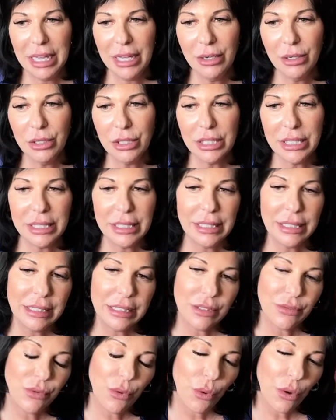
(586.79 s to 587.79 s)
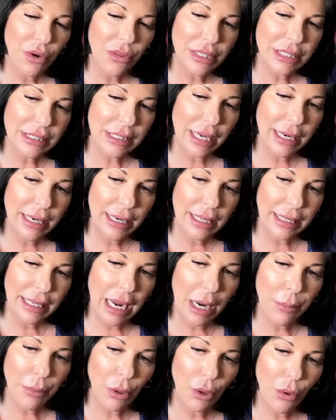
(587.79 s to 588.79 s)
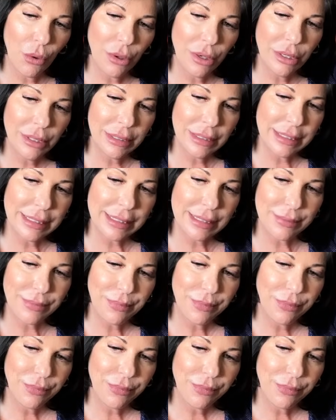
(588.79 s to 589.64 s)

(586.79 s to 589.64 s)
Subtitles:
energies for the sign of Capricorns.